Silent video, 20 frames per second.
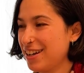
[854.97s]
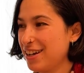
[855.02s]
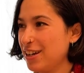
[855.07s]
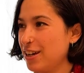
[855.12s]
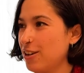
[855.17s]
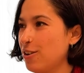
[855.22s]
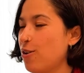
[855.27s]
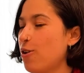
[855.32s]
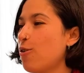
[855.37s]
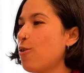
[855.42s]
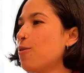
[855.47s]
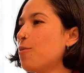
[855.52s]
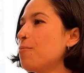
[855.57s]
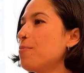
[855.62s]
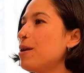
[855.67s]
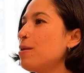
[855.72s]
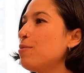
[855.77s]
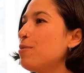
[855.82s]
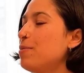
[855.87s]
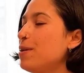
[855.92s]
You know,
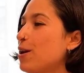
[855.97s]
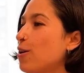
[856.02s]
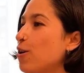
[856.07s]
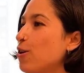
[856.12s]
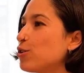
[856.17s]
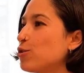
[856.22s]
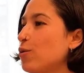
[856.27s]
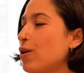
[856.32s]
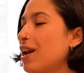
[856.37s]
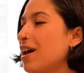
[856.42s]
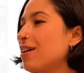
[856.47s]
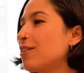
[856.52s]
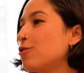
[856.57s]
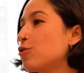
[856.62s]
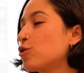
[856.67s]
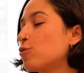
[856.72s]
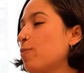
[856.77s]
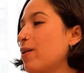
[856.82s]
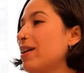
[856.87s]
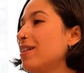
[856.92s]
maybe because we like to
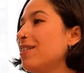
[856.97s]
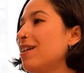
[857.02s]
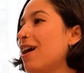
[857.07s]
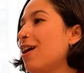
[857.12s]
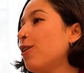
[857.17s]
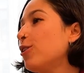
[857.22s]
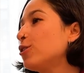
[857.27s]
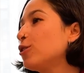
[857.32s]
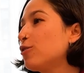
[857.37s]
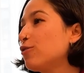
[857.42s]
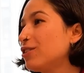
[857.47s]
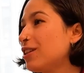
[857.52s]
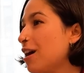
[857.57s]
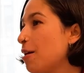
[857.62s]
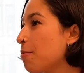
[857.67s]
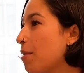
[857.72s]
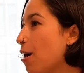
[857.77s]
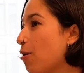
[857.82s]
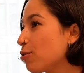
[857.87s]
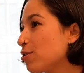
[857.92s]
spend a lot of time
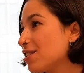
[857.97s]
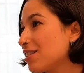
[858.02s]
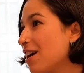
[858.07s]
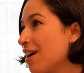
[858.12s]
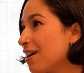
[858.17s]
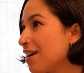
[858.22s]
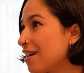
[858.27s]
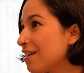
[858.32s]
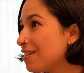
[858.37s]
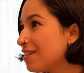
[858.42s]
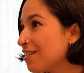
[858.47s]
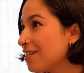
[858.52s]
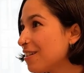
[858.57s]
outside,